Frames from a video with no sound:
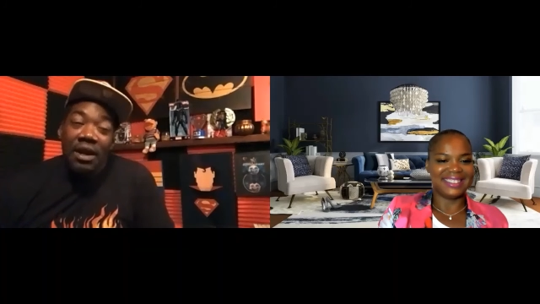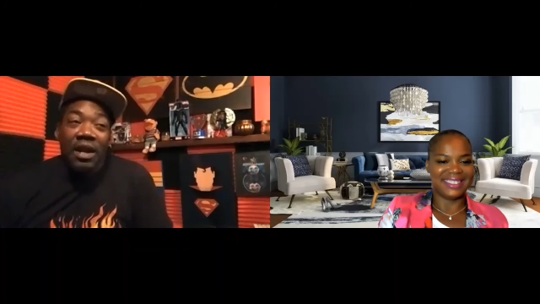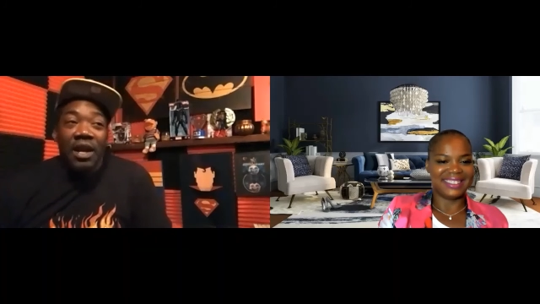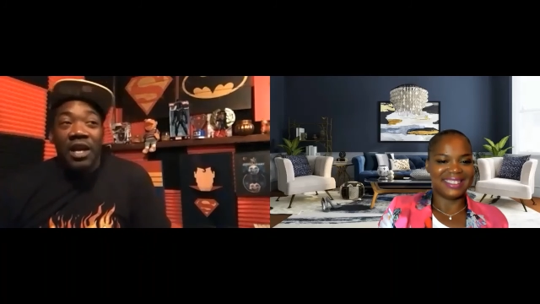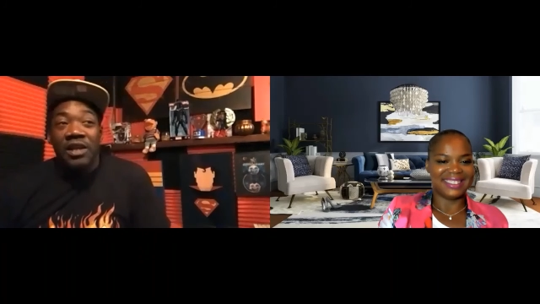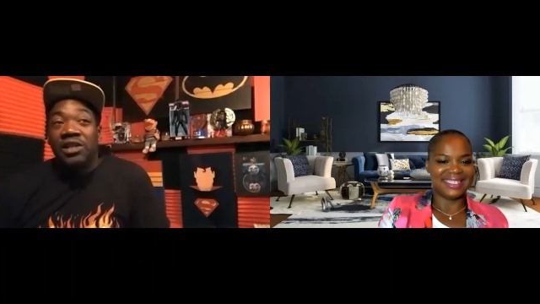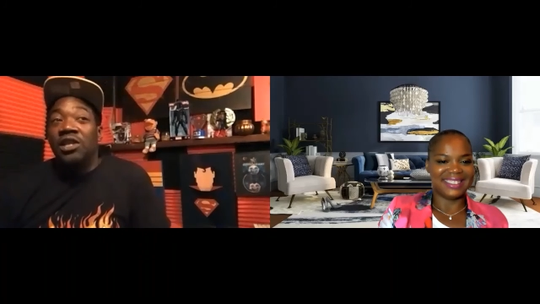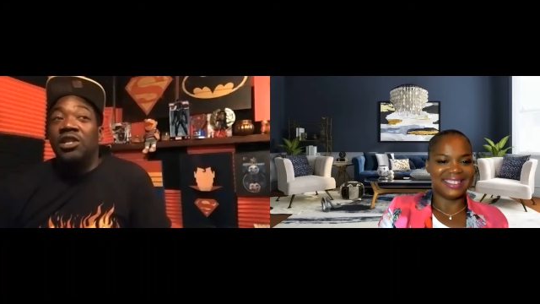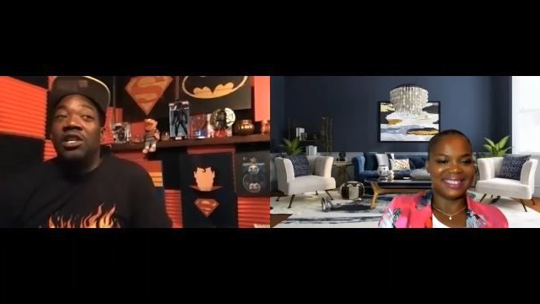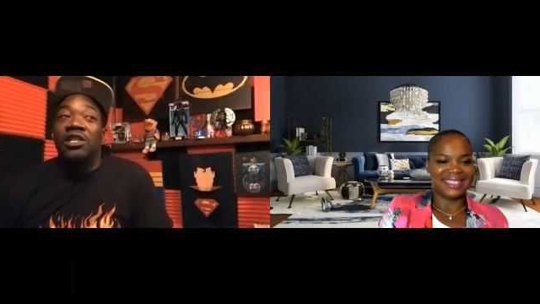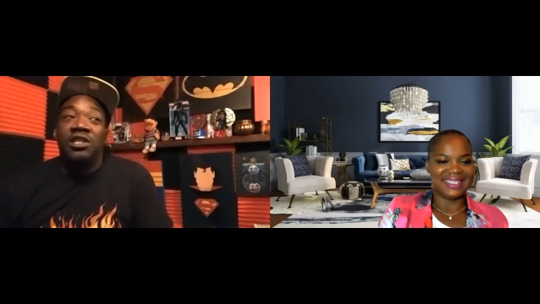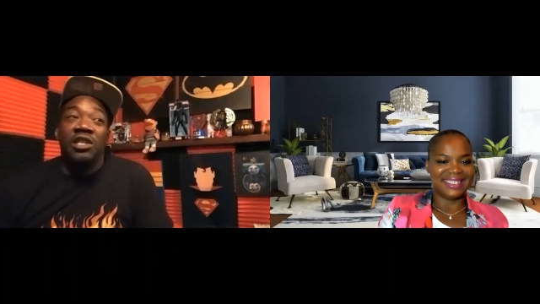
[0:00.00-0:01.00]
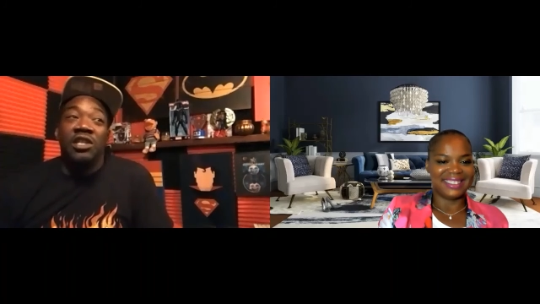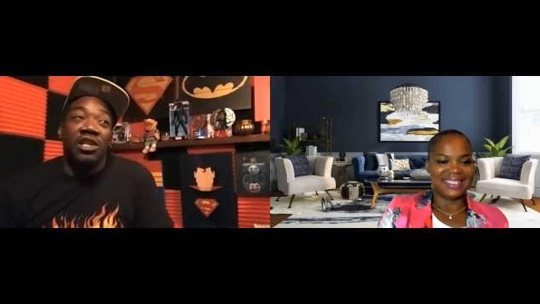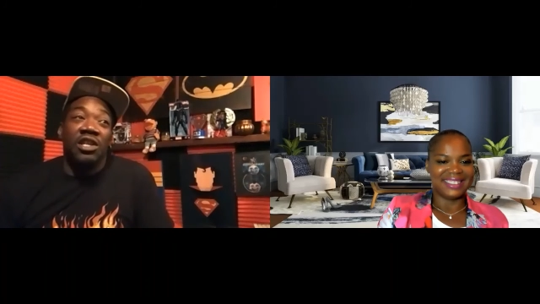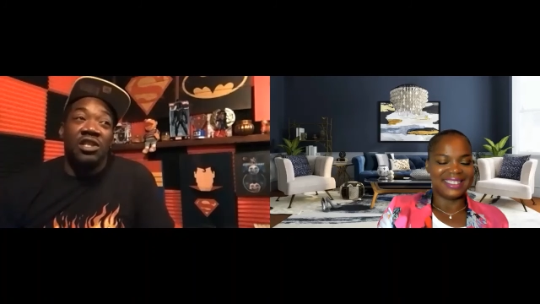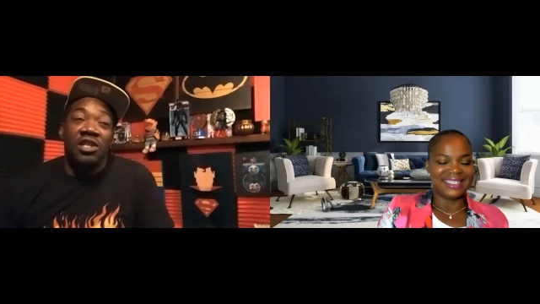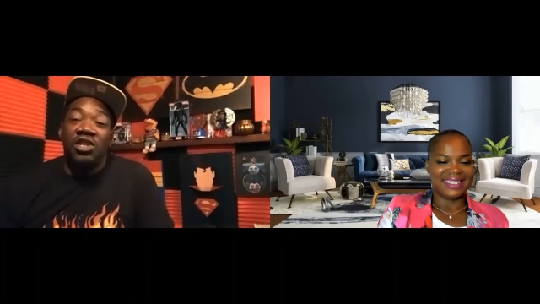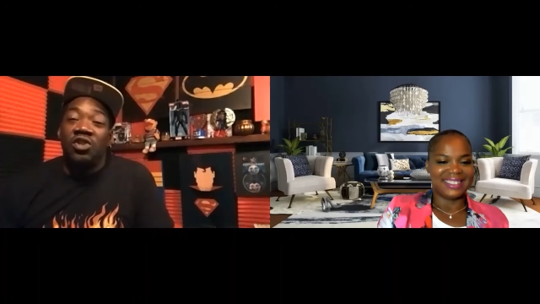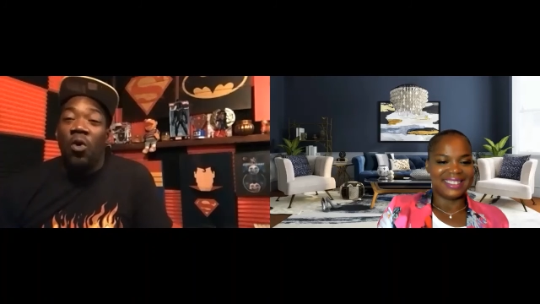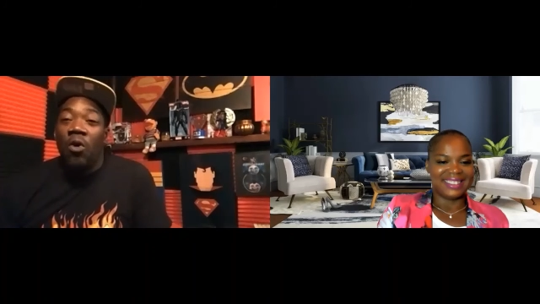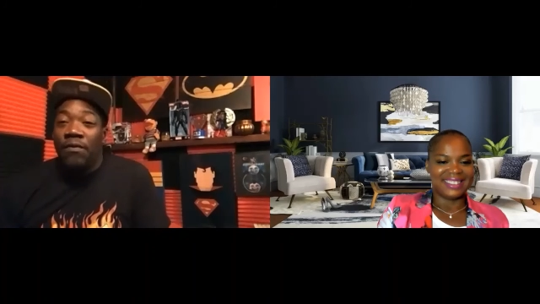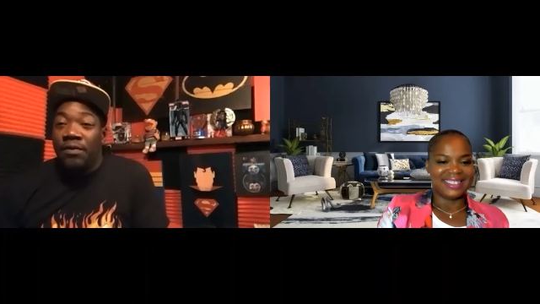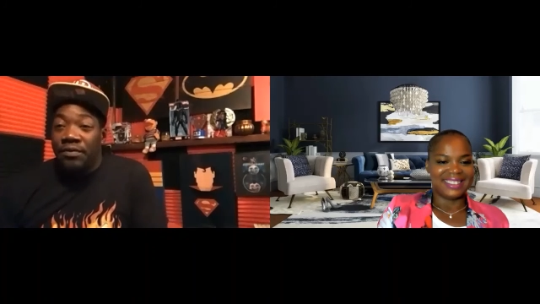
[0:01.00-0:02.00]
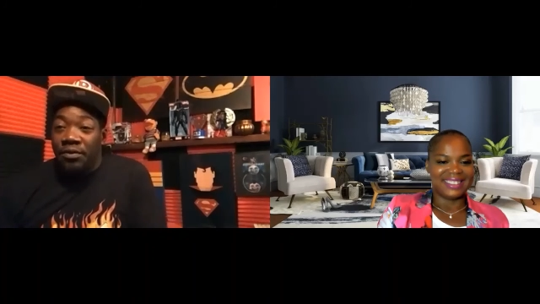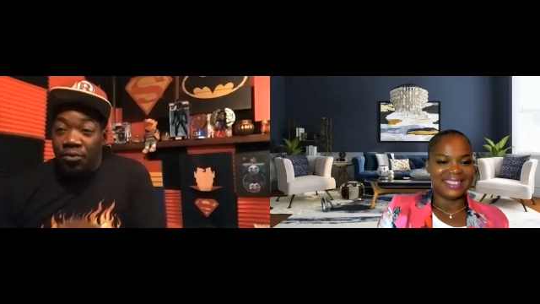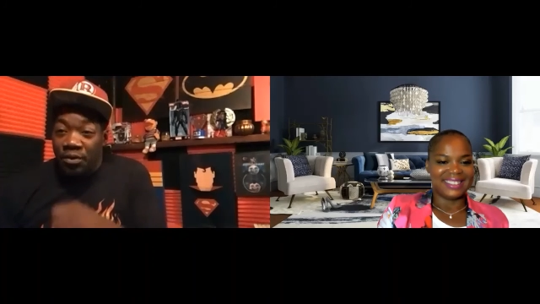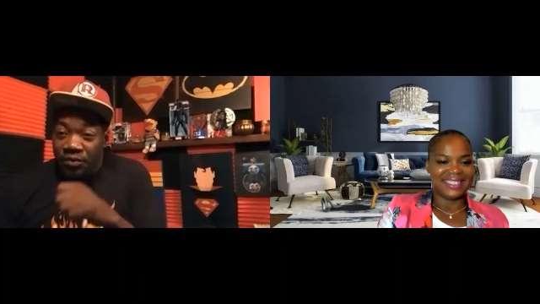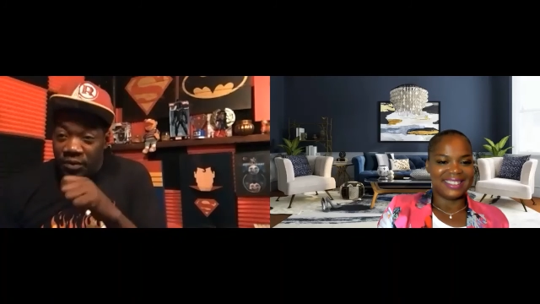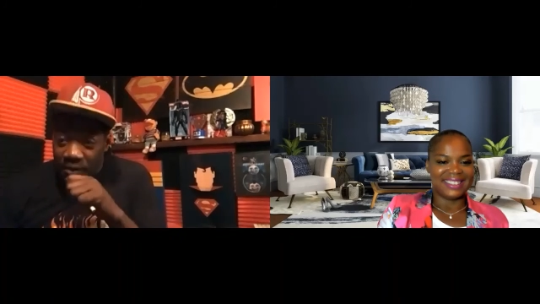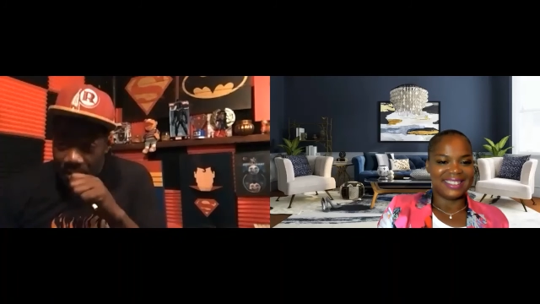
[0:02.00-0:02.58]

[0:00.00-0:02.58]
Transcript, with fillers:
Speaker 1: It sit it sit it sits off of the river.